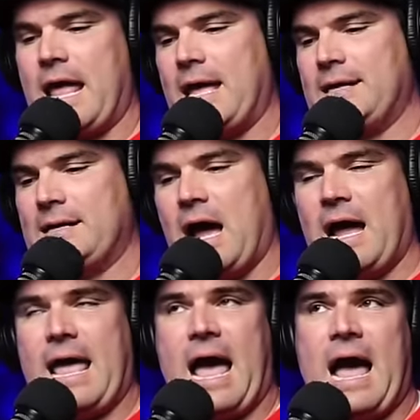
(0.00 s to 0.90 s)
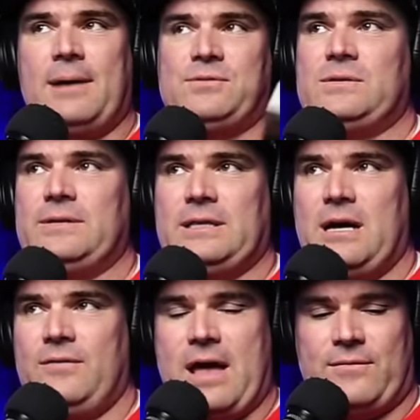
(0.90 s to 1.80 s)
and I absolutely
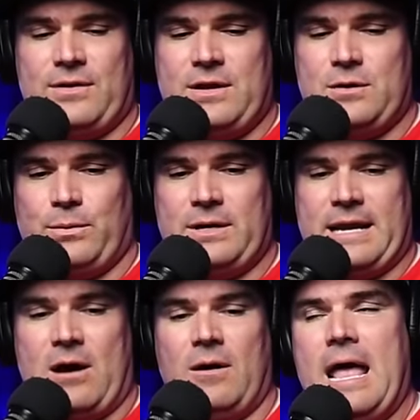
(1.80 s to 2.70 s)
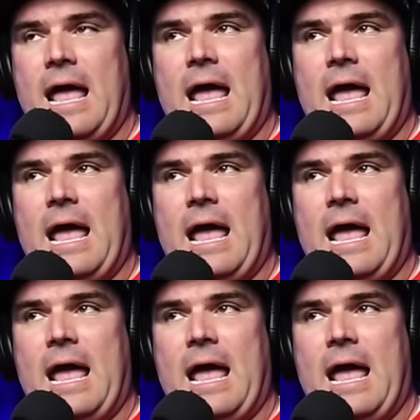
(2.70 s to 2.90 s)
love everything you're putting out,